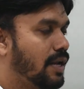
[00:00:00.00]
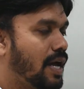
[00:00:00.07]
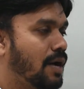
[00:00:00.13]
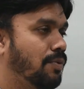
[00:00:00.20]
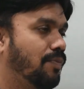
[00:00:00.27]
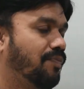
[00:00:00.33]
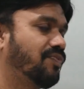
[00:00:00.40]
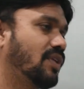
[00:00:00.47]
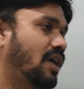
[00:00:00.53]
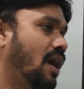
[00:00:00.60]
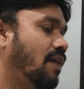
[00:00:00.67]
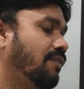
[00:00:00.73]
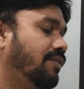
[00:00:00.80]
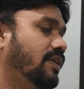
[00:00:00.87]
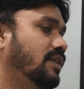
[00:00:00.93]
Now
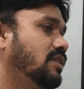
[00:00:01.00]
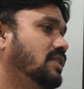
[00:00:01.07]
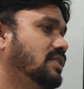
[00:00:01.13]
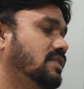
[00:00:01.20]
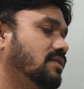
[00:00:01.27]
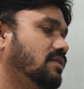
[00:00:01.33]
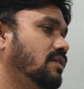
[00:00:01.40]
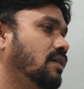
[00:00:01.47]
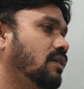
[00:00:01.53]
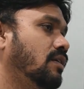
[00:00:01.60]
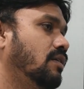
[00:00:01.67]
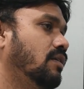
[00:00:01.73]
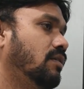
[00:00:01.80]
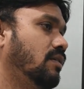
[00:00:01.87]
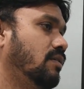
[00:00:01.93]
after this
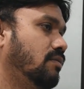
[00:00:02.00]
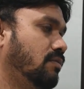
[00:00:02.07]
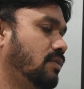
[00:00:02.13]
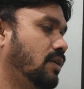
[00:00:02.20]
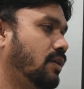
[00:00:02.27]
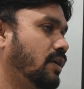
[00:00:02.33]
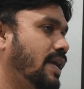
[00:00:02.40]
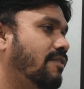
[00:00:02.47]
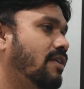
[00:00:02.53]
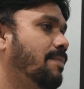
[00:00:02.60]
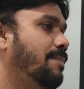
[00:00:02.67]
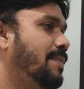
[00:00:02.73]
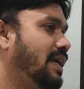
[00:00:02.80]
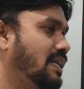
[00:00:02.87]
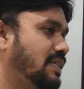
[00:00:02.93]
uh, uh,
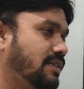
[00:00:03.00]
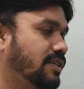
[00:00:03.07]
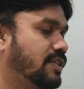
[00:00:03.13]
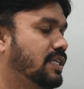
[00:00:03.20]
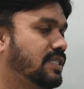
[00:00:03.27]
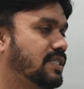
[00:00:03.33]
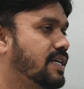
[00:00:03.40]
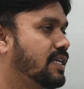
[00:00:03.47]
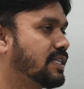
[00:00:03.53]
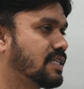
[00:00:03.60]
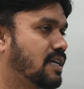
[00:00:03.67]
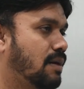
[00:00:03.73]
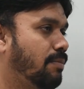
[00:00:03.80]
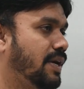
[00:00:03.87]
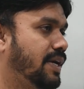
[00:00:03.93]
development testing is
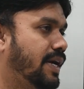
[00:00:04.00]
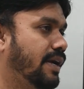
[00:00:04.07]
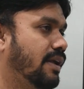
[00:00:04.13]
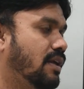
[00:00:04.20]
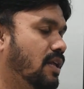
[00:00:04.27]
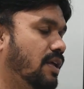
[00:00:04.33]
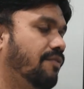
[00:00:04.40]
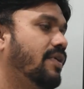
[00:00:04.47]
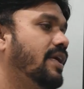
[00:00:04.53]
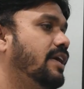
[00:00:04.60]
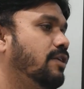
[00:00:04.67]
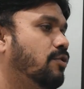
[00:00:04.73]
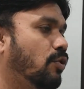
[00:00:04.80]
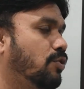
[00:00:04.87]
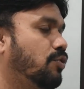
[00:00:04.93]
completed when it
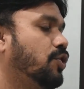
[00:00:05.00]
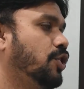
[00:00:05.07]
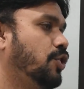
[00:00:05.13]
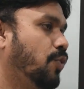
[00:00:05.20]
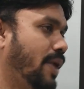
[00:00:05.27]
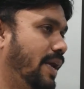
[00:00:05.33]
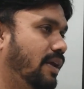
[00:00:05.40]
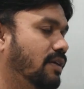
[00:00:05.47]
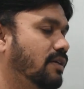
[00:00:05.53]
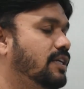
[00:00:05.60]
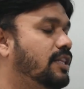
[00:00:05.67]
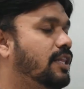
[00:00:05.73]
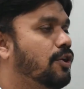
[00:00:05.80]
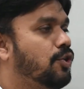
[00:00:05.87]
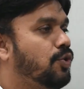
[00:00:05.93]
go to QA
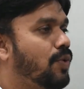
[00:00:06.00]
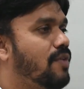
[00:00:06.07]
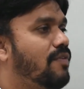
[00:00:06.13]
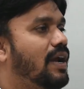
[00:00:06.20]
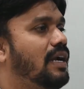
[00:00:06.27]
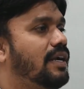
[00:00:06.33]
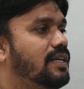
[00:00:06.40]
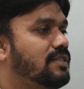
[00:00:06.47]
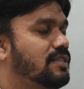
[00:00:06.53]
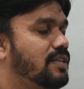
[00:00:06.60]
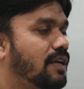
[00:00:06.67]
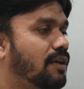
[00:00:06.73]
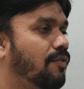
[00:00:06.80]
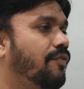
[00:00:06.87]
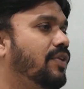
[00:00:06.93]
in the QA while
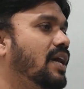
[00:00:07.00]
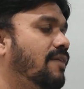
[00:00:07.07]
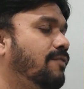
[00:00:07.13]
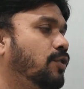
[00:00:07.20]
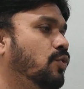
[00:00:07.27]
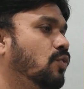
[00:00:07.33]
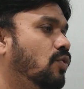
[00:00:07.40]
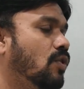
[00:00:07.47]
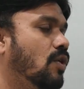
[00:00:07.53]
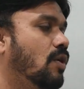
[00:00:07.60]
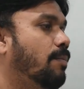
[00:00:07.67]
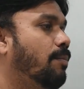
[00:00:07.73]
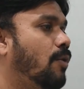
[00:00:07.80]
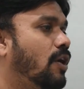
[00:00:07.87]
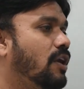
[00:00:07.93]
testing we have to
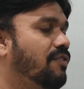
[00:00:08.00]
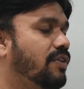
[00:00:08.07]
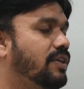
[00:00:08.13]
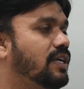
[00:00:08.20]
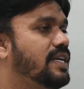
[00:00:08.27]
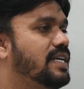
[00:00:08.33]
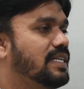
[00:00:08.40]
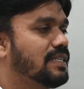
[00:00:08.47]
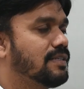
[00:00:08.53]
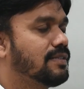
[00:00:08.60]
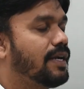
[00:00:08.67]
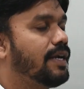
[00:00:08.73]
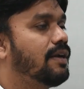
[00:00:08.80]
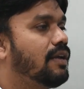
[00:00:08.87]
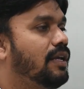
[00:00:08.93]
modify the DSS
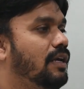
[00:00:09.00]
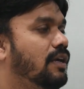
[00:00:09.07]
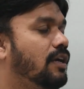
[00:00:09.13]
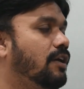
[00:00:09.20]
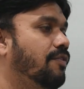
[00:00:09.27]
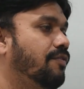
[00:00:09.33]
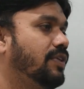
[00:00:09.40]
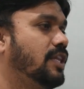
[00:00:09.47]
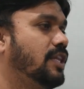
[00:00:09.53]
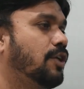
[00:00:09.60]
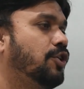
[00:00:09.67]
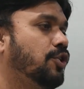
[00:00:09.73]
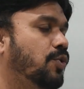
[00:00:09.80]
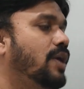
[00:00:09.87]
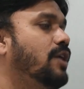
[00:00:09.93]
entry with the
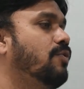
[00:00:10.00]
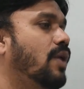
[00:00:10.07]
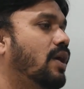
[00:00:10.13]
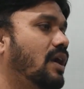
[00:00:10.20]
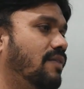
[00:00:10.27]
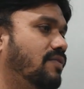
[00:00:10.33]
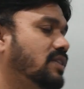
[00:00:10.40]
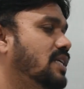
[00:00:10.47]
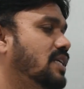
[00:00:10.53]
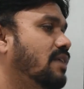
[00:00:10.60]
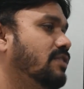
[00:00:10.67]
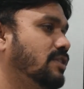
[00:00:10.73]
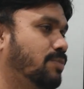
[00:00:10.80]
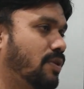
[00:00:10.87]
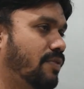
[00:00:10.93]
QA URL of the
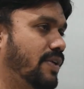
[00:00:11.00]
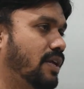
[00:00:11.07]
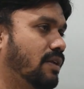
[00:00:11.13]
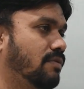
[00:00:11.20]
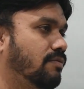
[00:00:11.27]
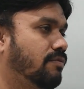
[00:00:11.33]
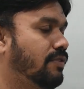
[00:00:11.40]
service provider.